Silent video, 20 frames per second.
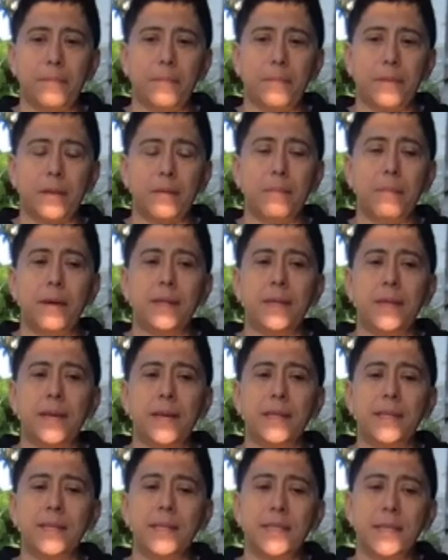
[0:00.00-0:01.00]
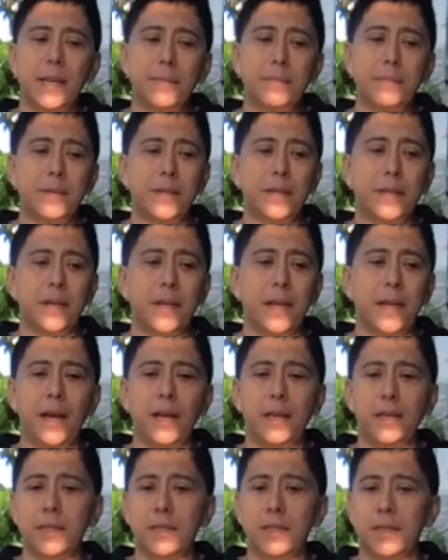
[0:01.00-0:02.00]
but accept it
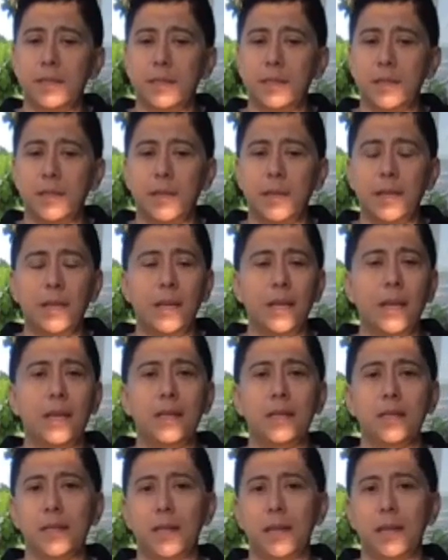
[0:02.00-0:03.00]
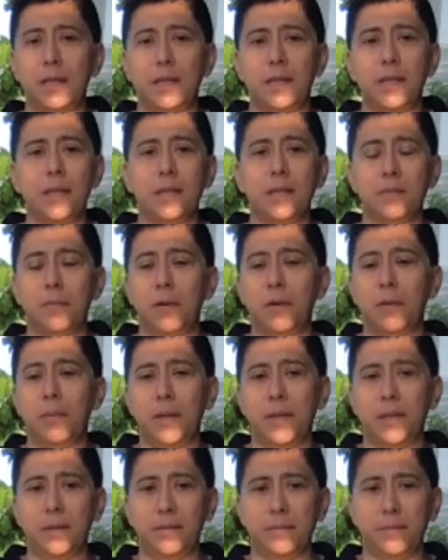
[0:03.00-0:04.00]
as it is at this moment,